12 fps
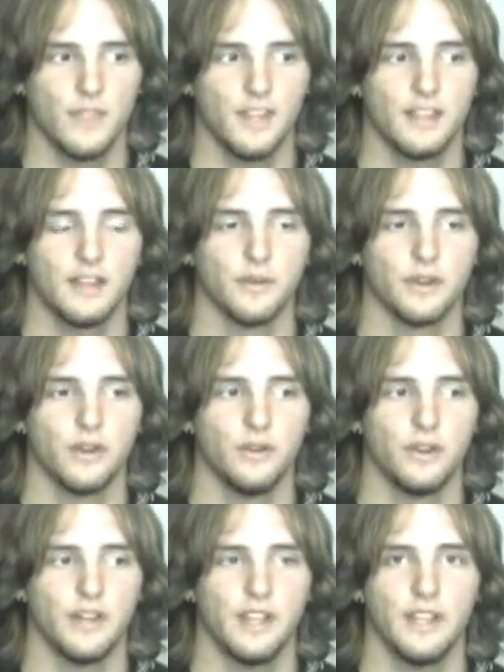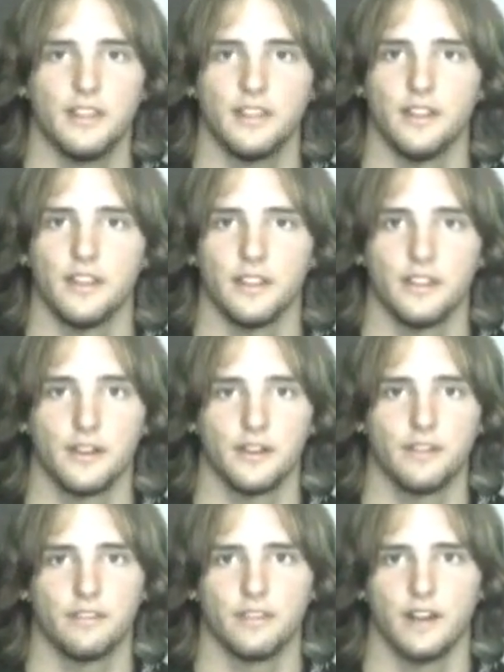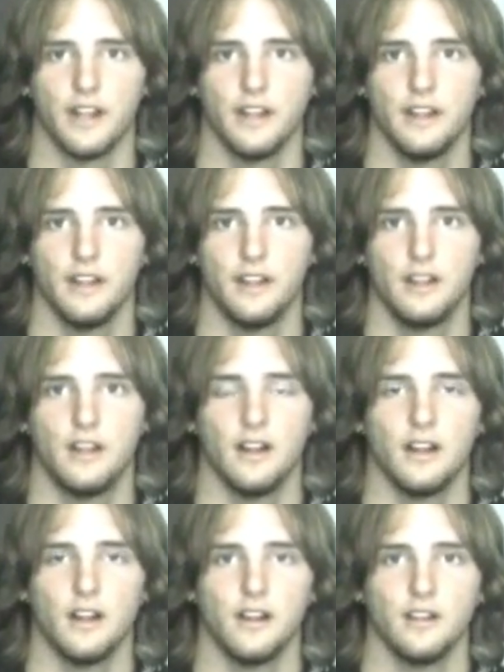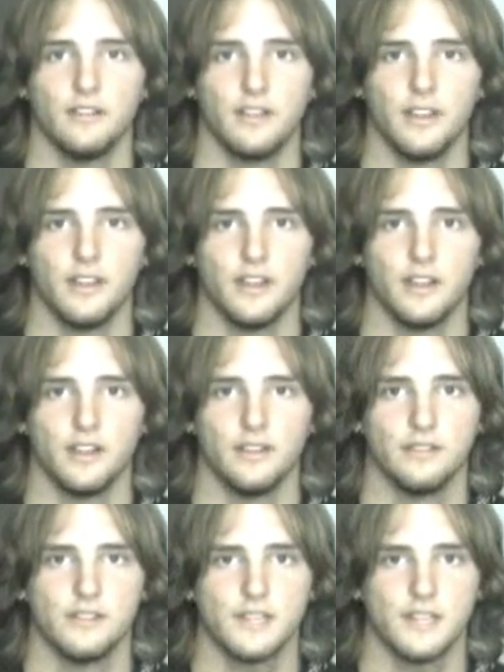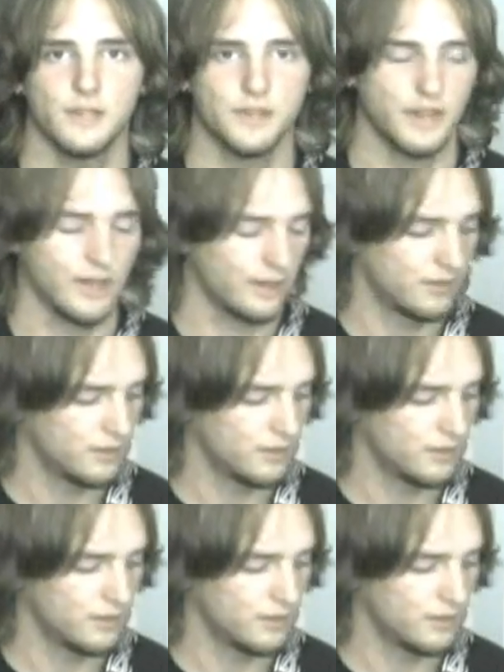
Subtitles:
And then we're going to hit the third fret of the sixth string.